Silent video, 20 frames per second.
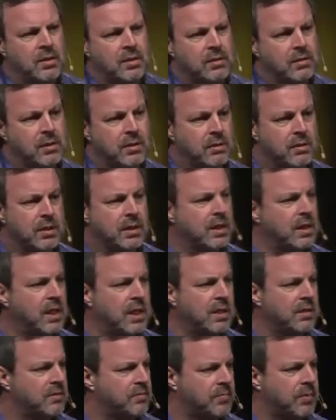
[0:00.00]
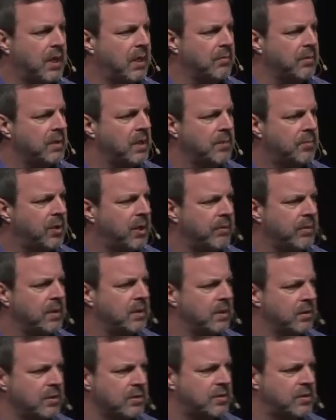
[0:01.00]
literally, he's probably, he probably
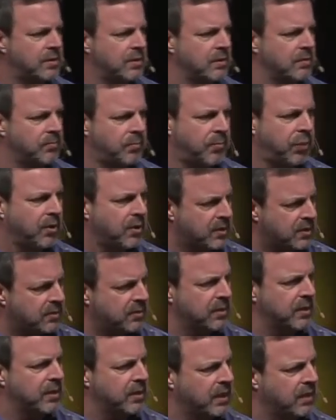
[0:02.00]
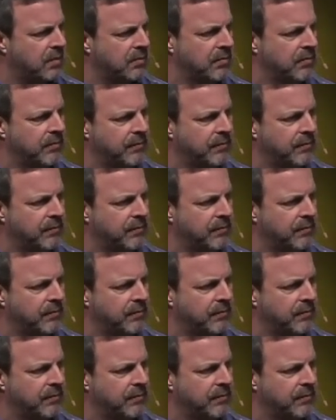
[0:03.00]
knows personally like